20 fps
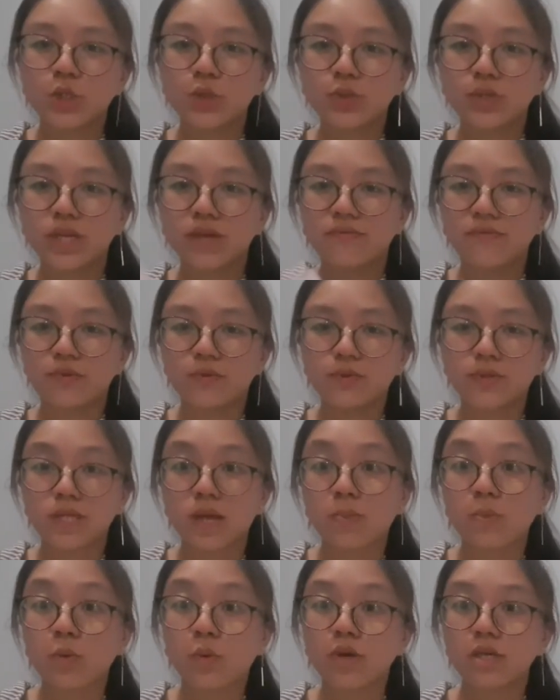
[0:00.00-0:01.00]
to give you
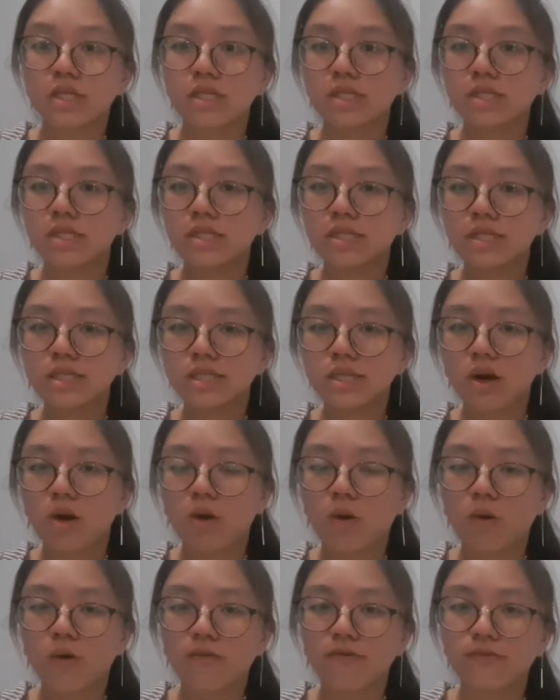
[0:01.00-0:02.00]
some questions
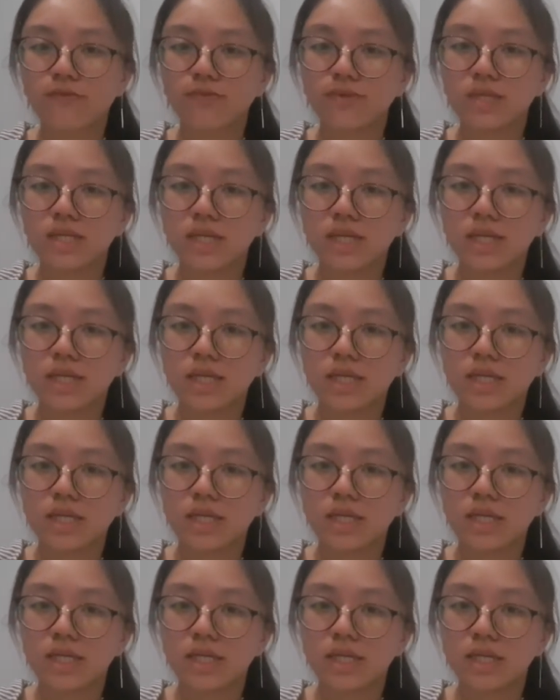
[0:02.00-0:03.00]
of
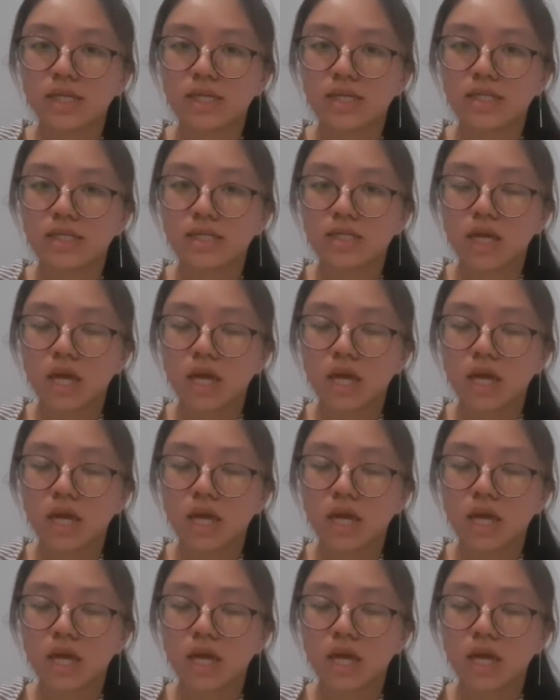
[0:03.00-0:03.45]
these